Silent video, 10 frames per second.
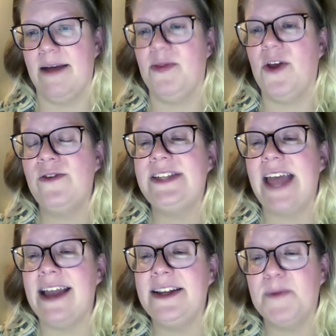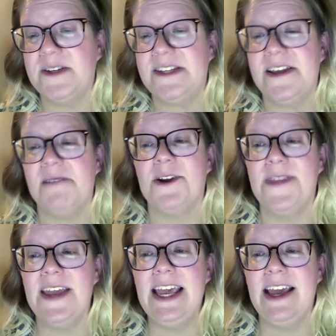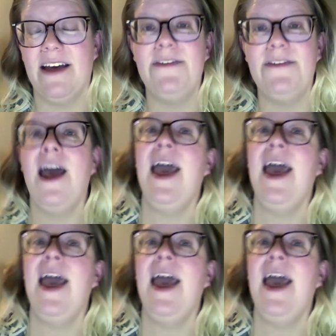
Those experts that we're thinking of